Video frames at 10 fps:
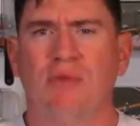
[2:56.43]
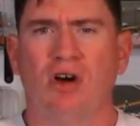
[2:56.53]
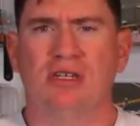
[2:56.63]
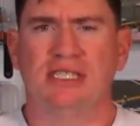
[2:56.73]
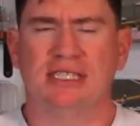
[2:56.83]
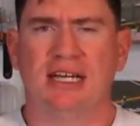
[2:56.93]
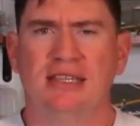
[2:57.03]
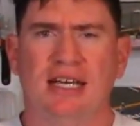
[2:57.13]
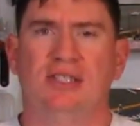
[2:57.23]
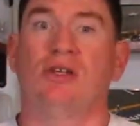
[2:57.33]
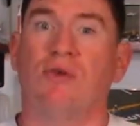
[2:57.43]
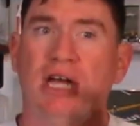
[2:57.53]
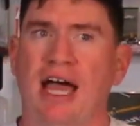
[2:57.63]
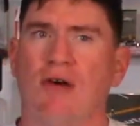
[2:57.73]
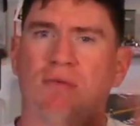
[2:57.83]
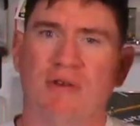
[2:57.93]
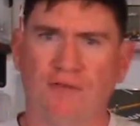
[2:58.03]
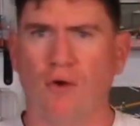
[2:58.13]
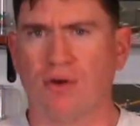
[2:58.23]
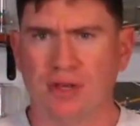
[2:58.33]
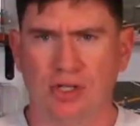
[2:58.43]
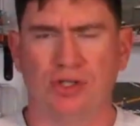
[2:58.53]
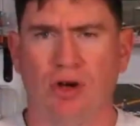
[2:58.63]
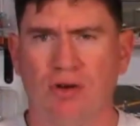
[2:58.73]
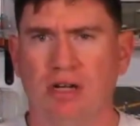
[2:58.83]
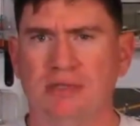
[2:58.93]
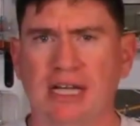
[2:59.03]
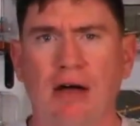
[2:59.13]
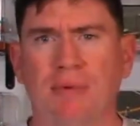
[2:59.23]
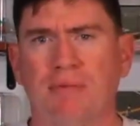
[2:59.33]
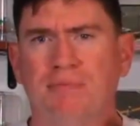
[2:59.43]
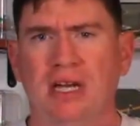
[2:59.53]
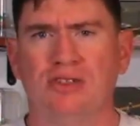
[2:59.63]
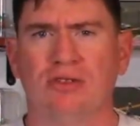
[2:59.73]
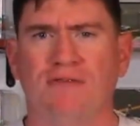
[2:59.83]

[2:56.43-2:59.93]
on Sunday, so an hour before this show comes out. But make sure